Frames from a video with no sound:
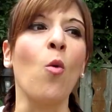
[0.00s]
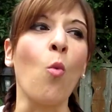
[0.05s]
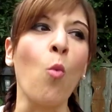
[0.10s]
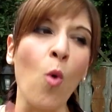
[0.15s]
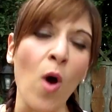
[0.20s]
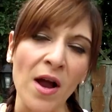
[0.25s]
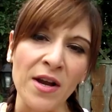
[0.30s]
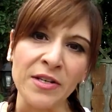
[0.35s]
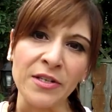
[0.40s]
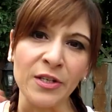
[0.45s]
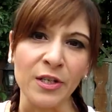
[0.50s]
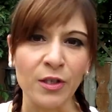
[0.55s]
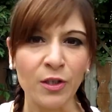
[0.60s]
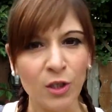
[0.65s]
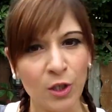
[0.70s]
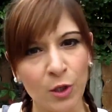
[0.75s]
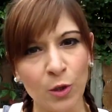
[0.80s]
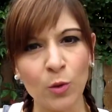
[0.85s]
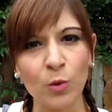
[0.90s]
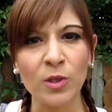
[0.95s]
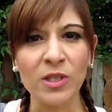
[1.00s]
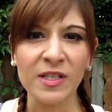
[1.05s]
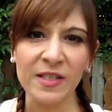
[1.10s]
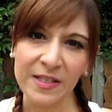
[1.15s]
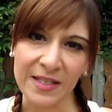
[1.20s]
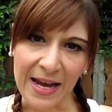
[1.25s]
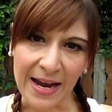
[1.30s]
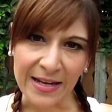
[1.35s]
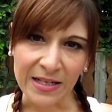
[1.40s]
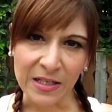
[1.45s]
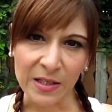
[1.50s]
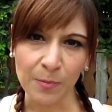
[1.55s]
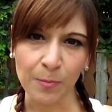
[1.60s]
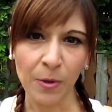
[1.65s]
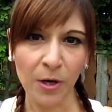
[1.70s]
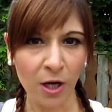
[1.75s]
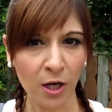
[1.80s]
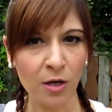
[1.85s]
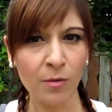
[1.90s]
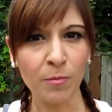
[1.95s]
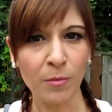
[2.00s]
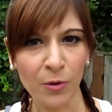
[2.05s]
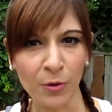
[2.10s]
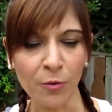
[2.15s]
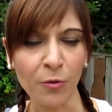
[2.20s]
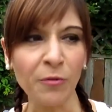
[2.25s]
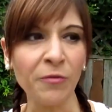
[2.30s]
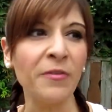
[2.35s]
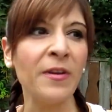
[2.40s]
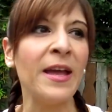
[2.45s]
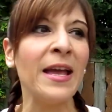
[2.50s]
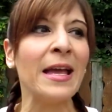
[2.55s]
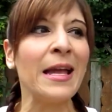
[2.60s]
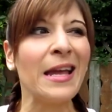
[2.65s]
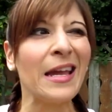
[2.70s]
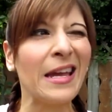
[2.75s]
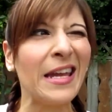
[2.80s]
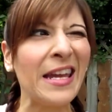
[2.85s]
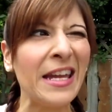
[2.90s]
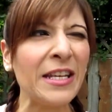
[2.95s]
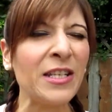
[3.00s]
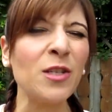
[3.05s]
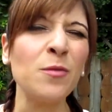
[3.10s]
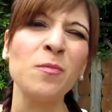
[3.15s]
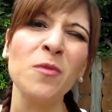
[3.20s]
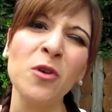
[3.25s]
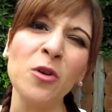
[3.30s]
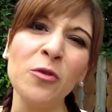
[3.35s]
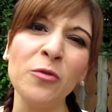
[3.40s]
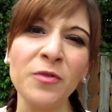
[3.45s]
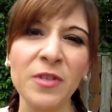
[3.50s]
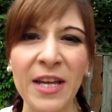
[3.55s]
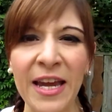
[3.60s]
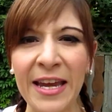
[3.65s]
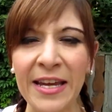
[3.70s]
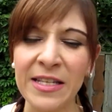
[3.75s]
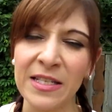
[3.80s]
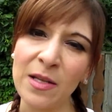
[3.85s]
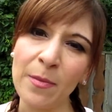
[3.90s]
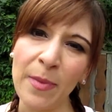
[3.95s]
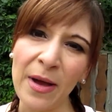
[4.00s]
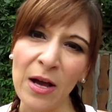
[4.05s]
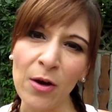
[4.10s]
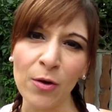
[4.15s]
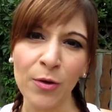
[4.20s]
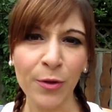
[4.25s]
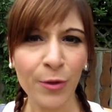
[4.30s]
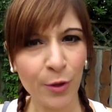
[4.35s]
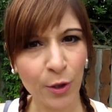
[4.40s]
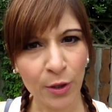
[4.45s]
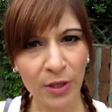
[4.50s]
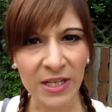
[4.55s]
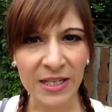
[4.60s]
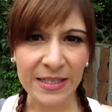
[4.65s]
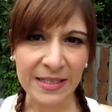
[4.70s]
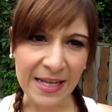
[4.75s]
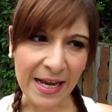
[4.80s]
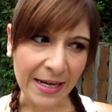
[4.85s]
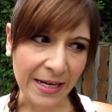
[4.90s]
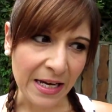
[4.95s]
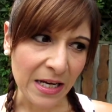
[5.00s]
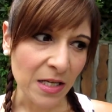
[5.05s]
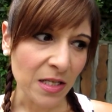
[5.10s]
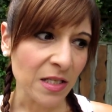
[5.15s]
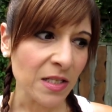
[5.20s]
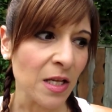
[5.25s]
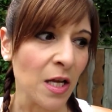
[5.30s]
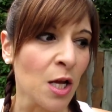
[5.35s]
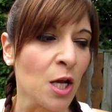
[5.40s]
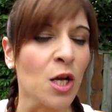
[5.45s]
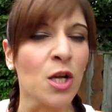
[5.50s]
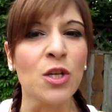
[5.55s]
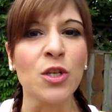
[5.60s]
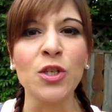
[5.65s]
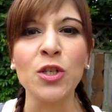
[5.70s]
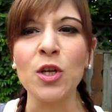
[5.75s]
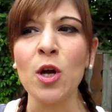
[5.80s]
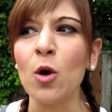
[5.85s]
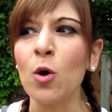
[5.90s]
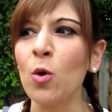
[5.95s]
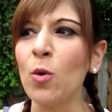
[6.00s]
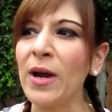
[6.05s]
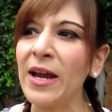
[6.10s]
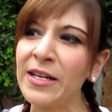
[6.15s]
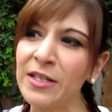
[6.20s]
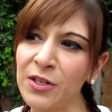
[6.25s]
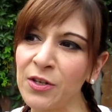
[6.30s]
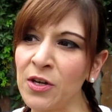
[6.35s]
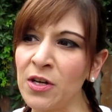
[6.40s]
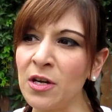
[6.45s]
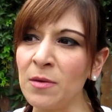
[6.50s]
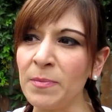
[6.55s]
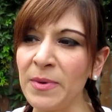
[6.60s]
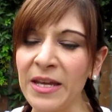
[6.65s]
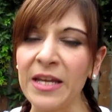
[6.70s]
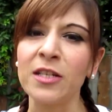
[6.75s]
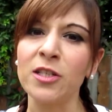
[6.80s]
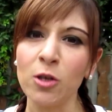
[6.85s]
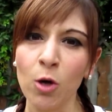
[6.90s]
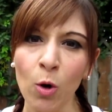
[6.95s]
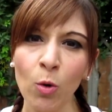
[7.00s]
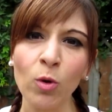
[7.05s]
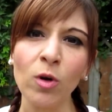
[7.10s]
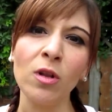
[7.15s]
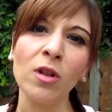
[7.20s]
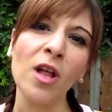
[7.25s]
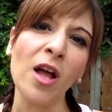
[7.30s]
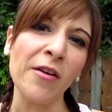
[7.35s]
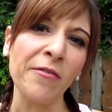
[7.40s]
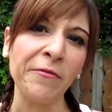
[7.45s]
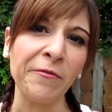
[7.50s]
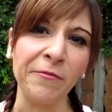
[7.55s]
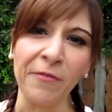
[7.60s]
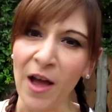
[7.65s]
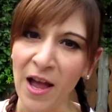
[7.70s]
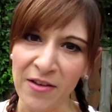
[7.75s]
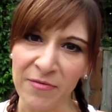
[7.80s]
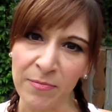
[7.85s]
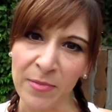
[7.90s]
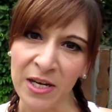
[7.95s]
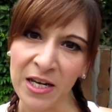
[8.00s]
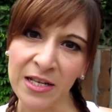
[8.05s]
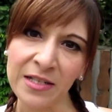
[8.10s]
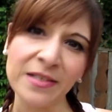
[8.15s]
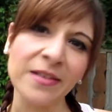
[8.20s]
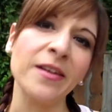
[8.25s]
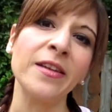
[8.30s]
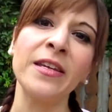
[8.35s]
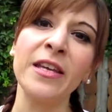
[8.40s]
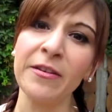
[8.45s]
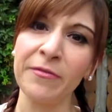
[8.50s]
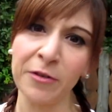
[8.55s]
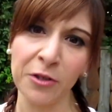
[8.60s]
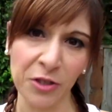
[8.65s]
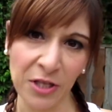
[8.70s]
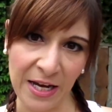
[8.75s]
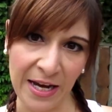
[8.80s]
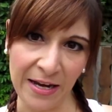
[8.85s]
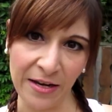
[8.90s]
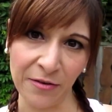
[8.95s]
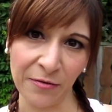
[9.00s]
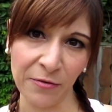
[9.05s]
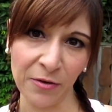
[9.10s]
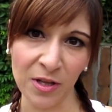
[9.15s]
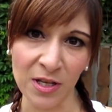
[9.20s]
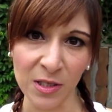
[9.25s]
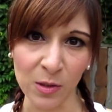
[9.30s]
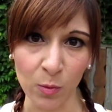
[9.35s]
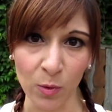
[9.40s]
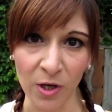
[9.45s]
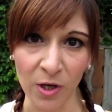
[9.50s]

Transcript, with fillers: 1 to 2 sets per move. Each move takes about 30 seconds. So it's gonna be a total of 5 minutes, give or take, for this